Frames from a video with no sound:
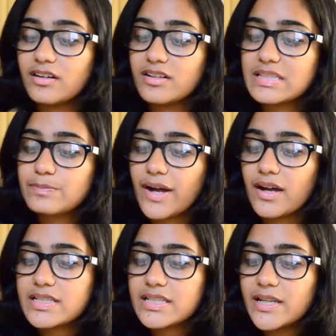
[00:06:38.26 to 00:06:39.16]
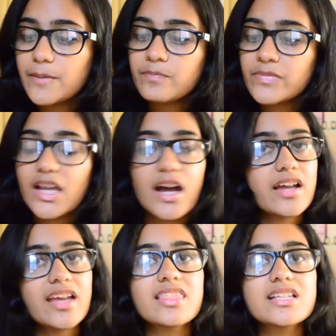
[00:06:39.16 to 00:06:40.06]
sparsely.
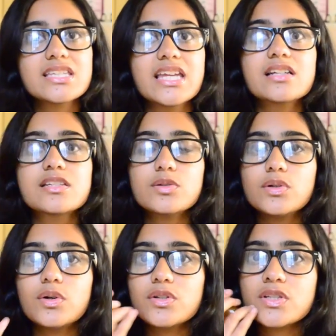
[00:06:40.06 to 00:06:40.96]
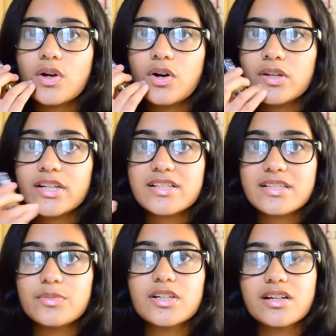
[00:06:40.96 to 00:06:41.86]
Again, this takes two coats on a
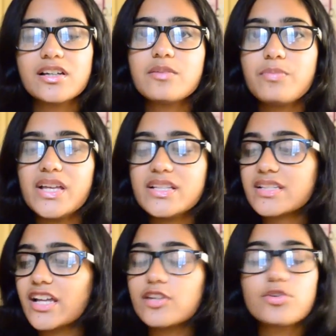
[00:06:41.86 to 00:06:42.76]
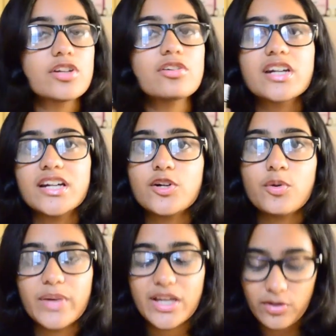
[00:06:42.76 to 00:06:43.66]
similar colored base and you cannot get it
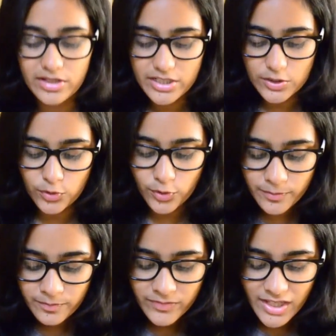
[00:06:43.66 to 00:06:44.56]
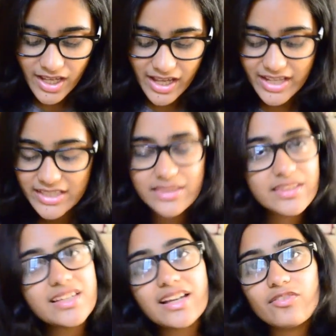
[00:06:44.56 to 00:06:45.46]
opaque on its own. I
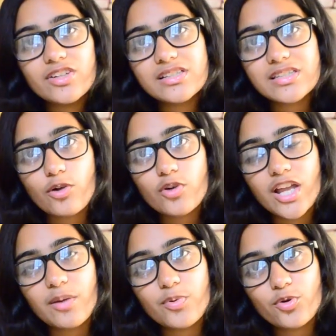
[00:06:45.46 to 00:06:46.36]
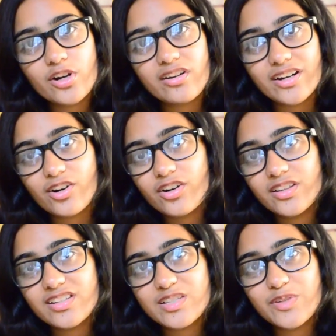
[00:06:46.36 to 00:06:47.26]
think I will sound like a broken record in
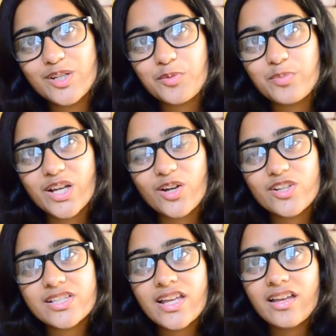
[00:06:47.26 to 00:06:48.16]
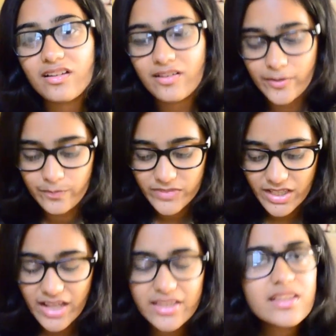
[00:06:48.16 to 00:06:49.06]
this video, because
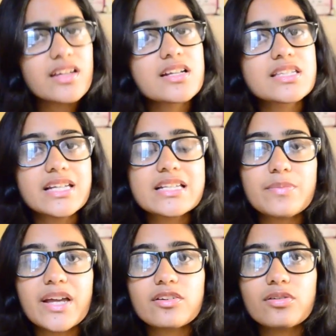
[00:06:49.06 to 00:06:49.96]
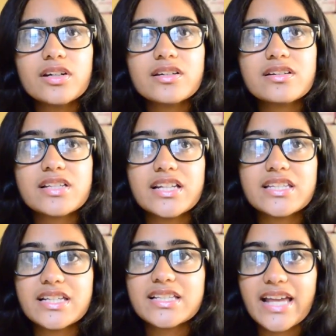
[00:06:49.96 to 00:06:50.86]
I think there are 6 micro glitters and
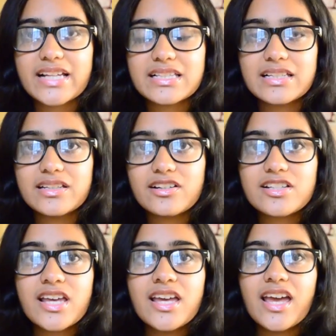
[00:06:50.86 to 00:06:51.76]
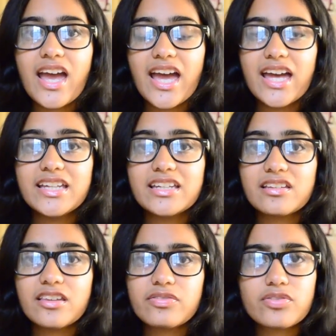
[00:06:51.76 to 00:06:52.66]
6 hex glitters, and
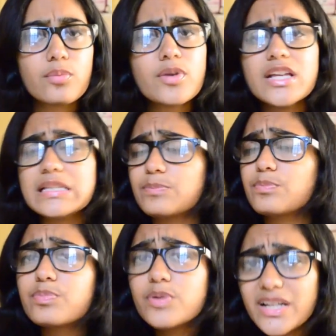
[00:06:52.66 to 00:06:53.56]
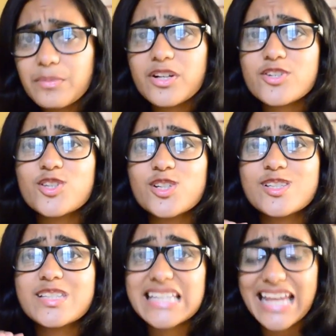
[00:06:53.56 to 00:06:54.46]
their formula is pretty much the
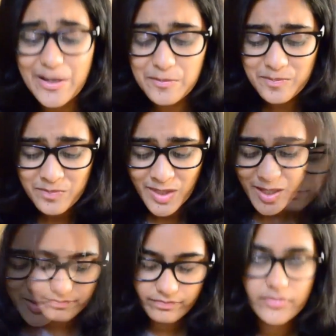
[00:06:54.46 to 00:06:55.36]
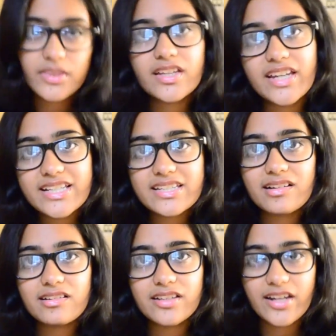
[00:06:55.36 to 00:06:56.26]
same. The next
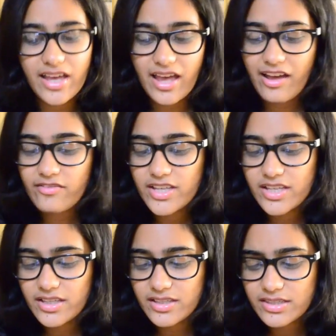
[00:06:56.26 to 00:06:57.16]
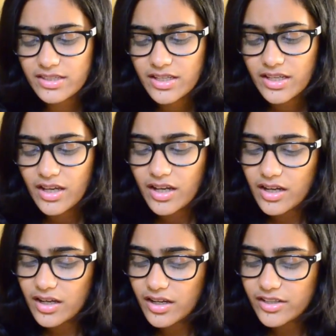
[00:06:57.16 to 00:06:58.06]
color that I have is,
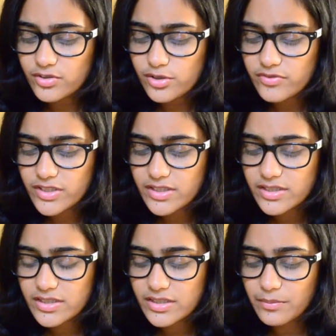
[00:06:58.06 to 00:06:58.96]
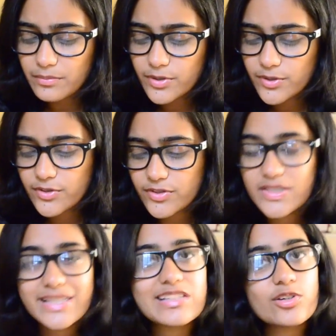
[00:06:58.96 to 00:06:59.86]
I don't know if this is number
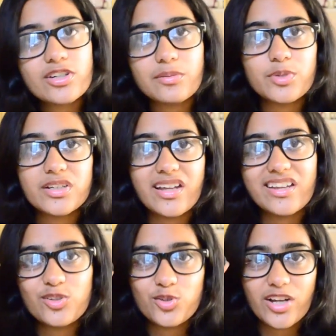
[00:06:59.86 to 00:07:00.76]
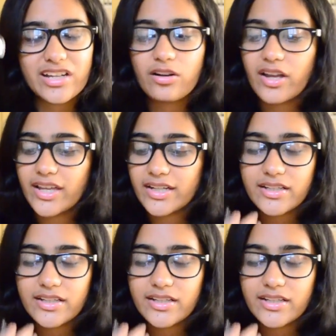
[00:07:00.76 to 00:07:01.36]
6 or number 9, you know, I get